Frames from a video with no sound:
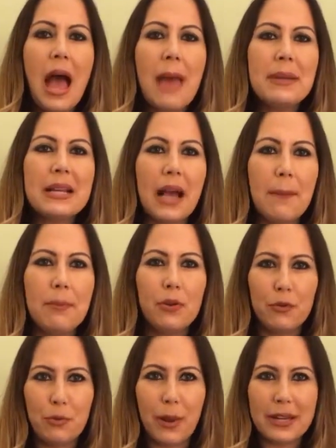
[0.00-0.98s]
I'm in a
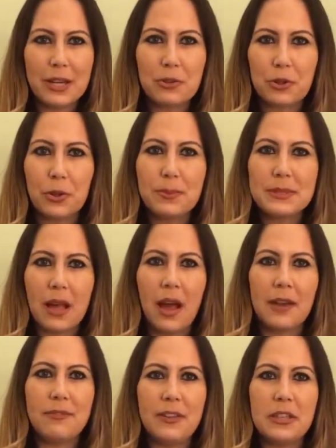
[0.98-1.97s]
couple of wedding groups
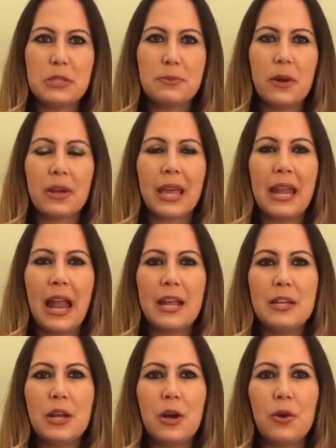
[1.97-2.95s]
on Facebook, and
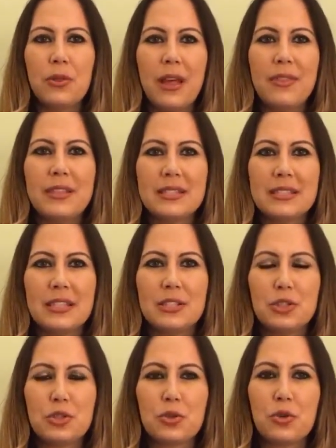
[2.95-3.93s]
I know that this
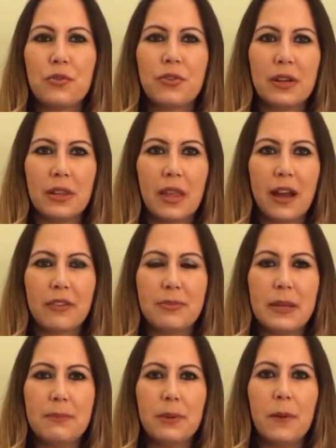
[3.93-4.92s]
is true for a lot of
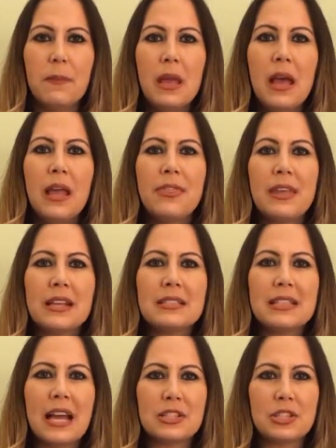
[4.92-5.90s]
people.
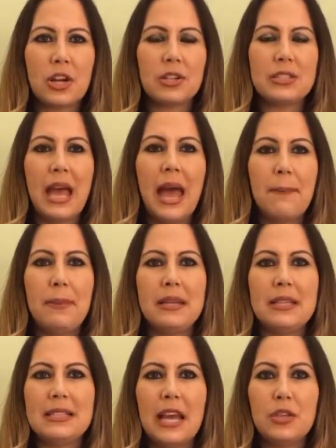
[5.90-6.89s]
Things that start to
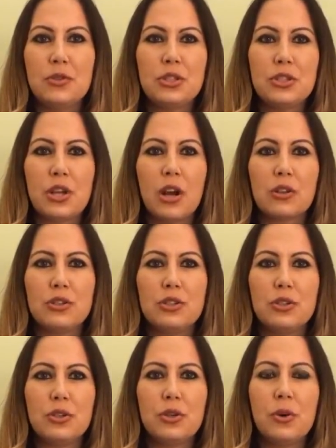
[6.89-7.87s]
happen is that you start
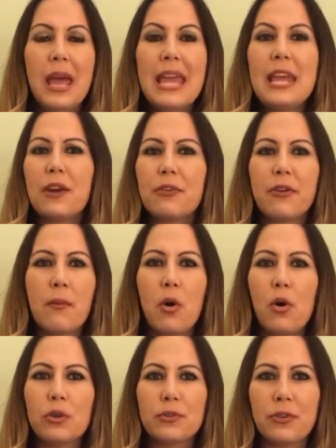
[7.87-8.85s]
to hear from
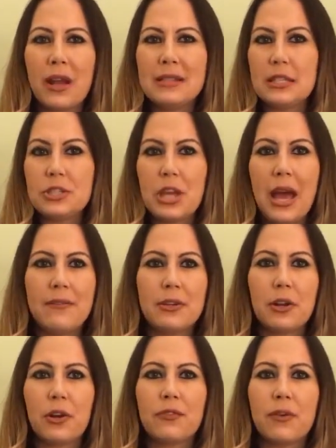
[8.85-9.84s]
old friends that you
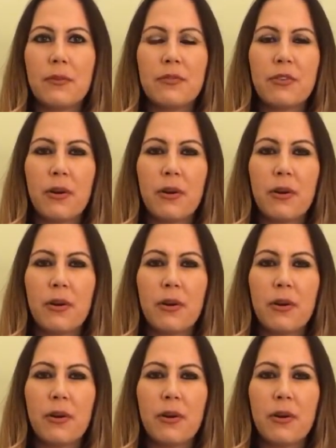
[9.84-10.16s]
haven't heard from